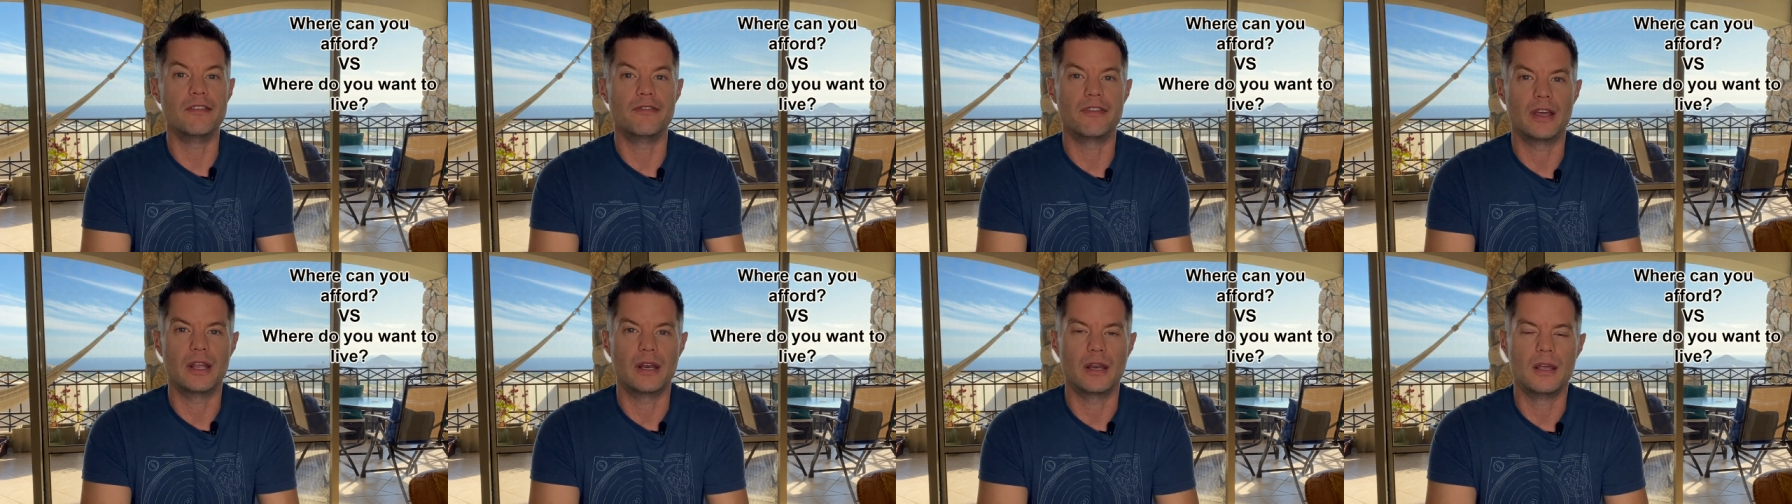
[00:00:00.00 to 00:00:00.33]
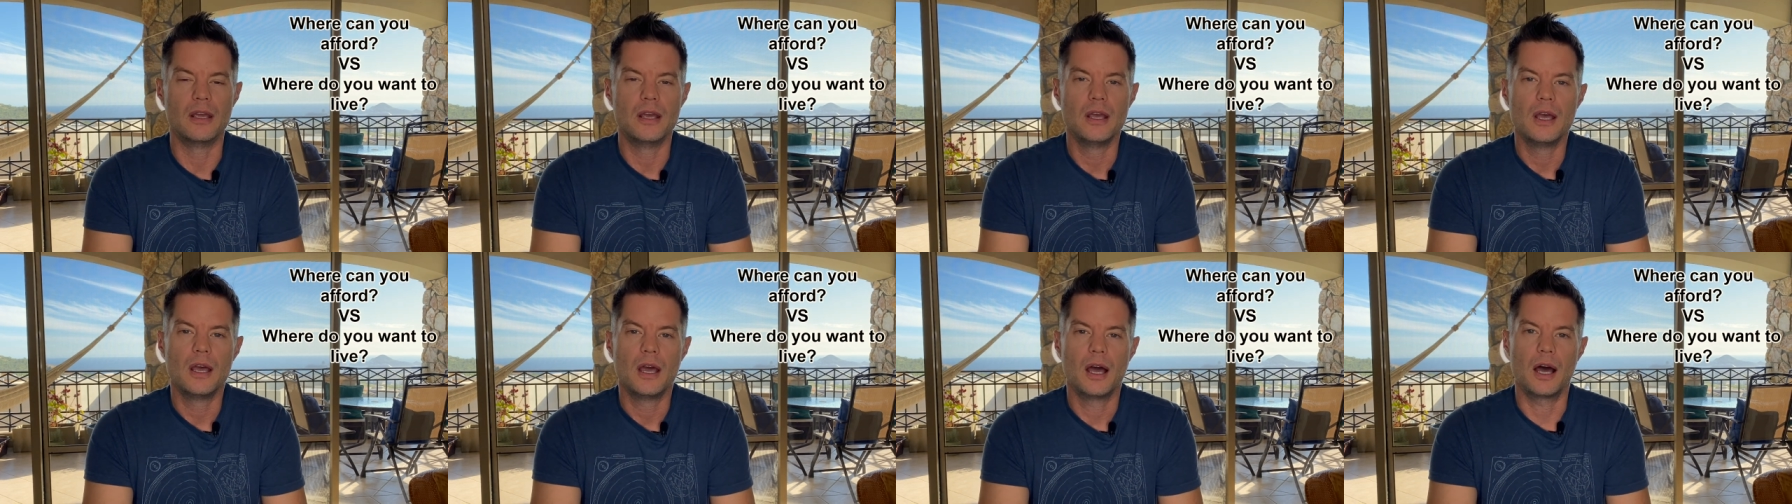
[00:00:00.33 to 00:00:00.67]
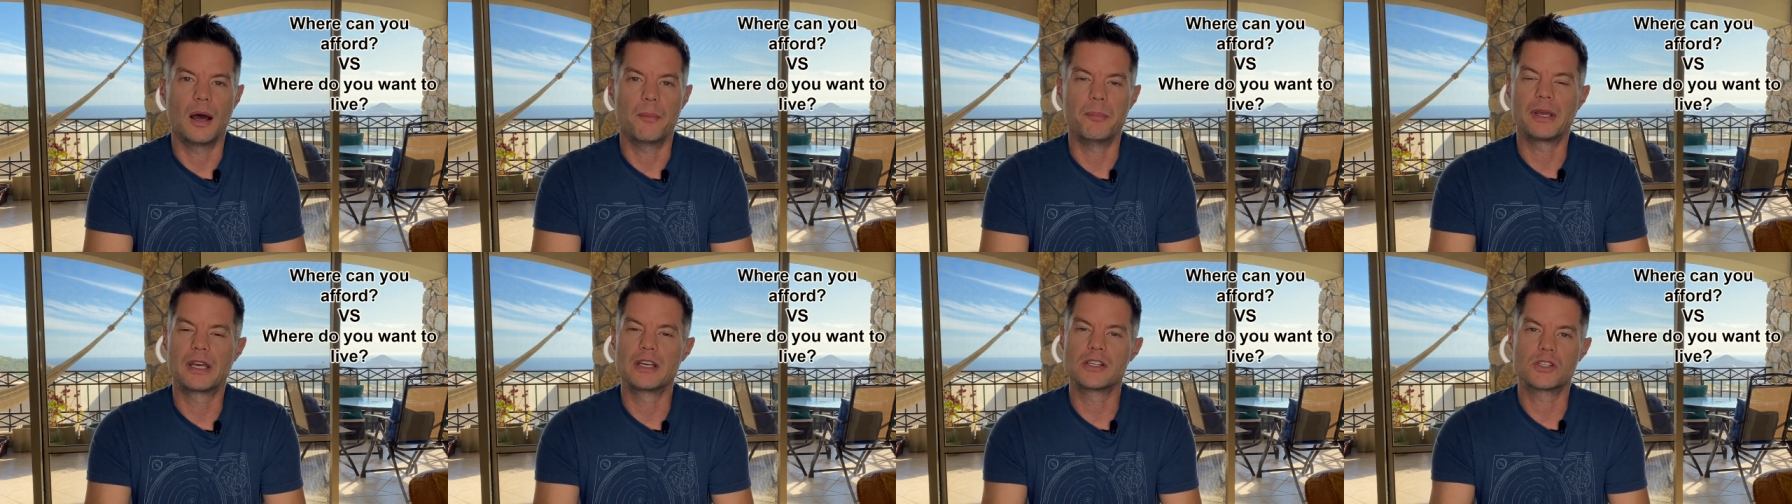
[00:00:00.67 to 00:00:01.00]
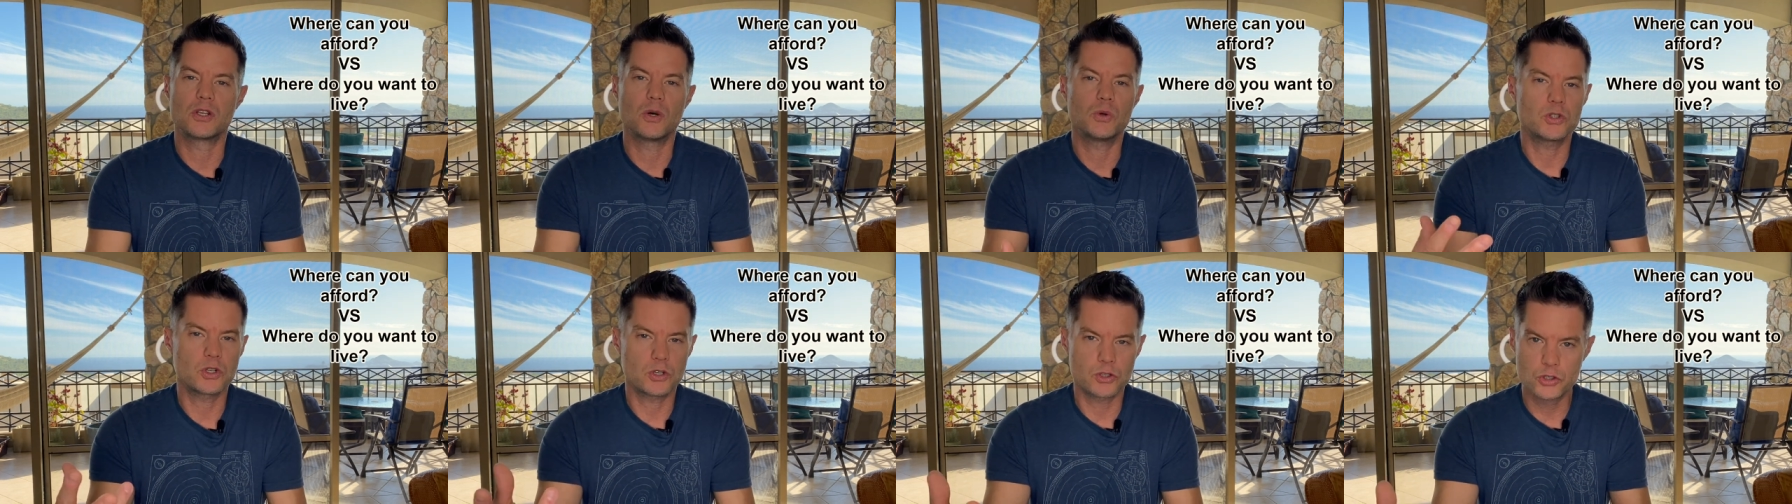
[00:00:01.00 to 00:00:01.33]
in, because
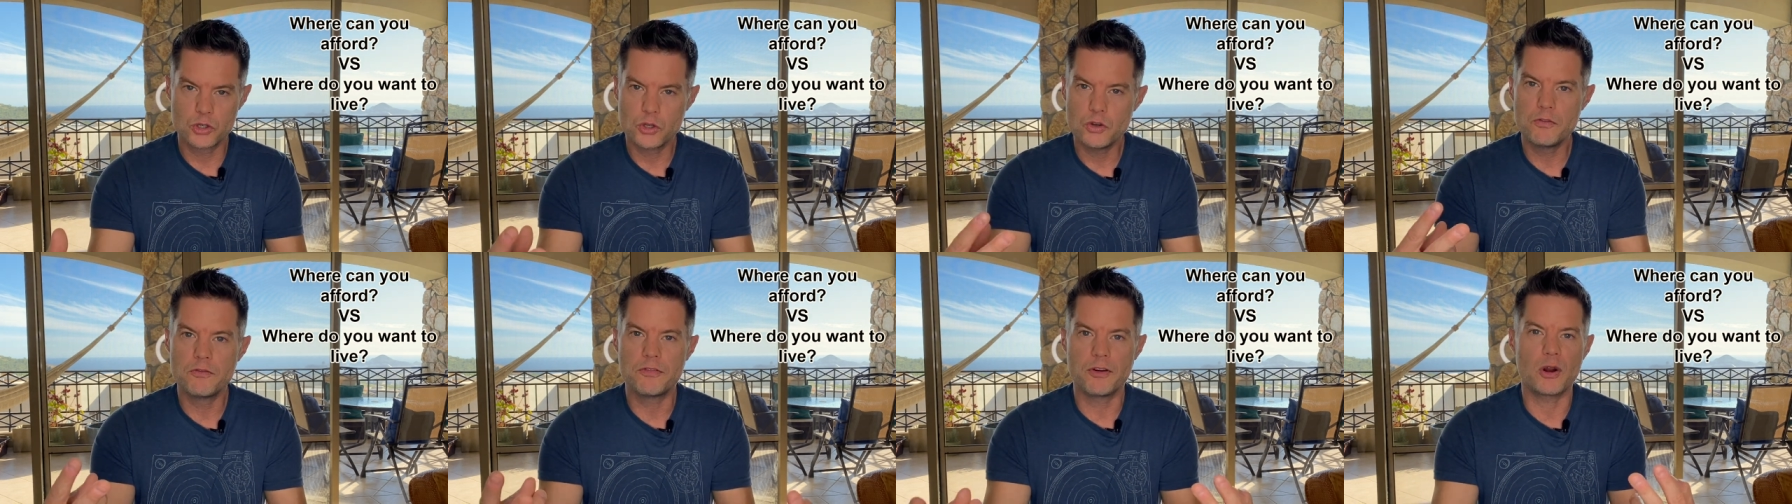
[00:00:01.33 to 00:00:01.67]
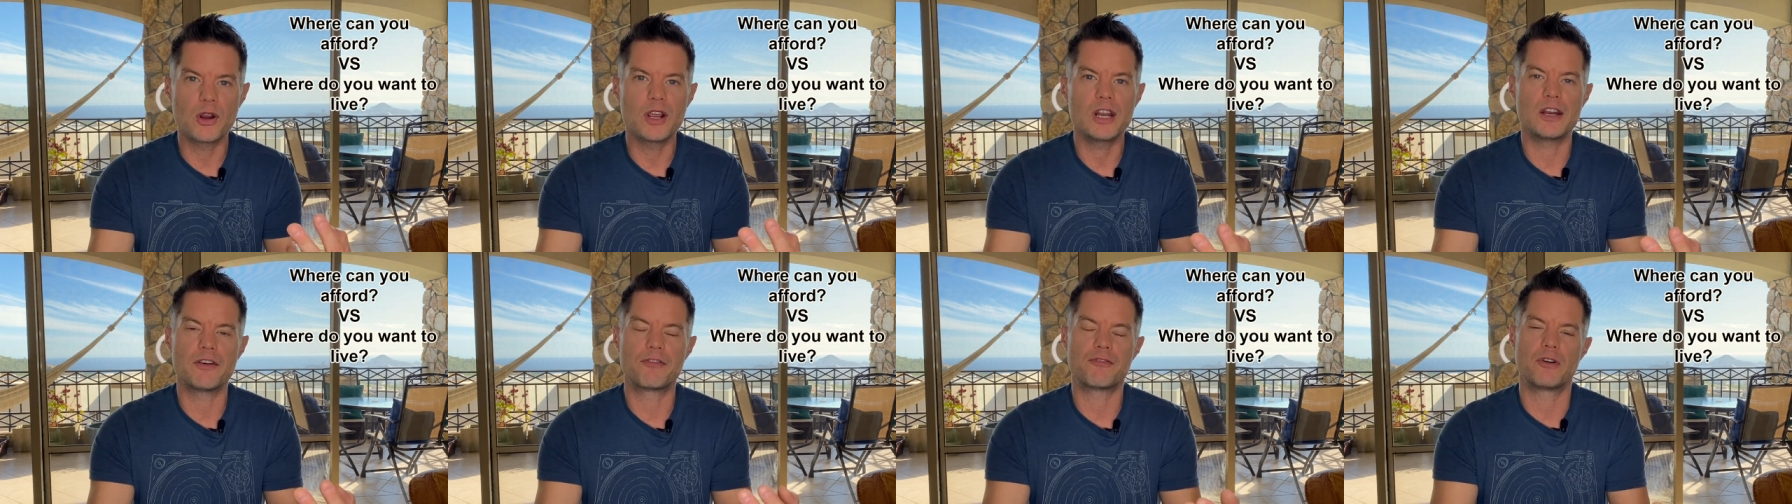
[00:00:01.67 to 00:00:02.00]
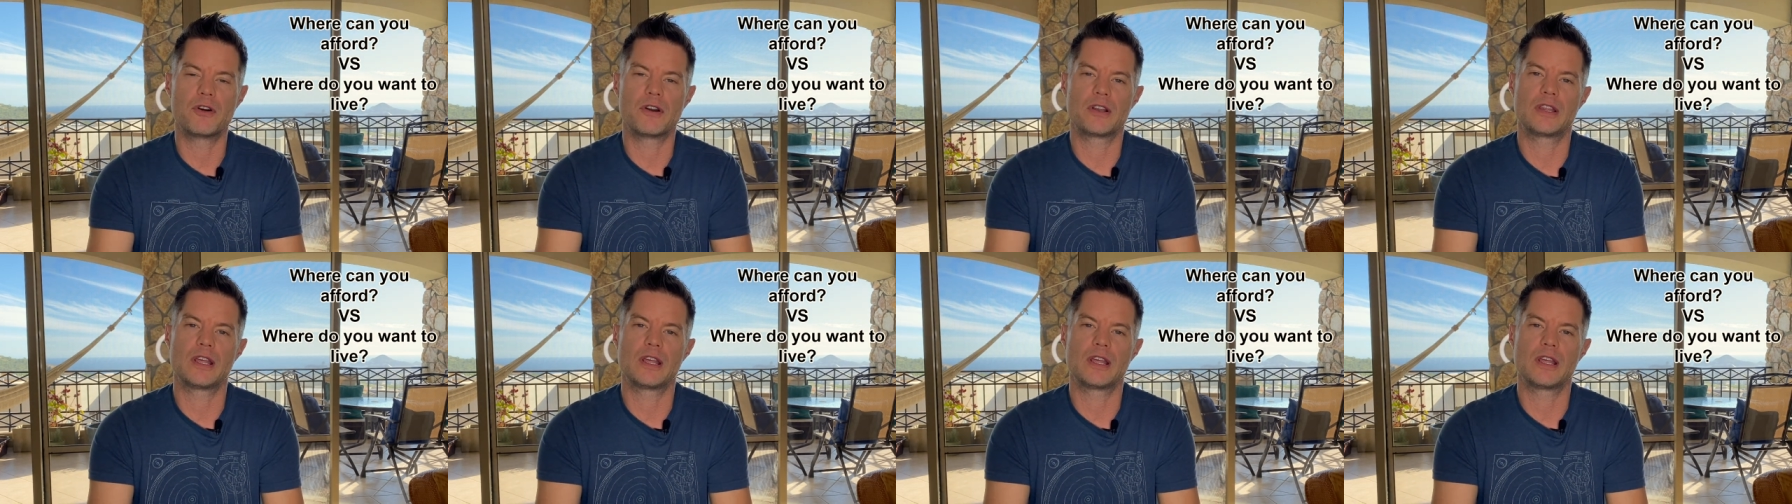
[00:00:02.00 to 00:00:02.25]
those are two very different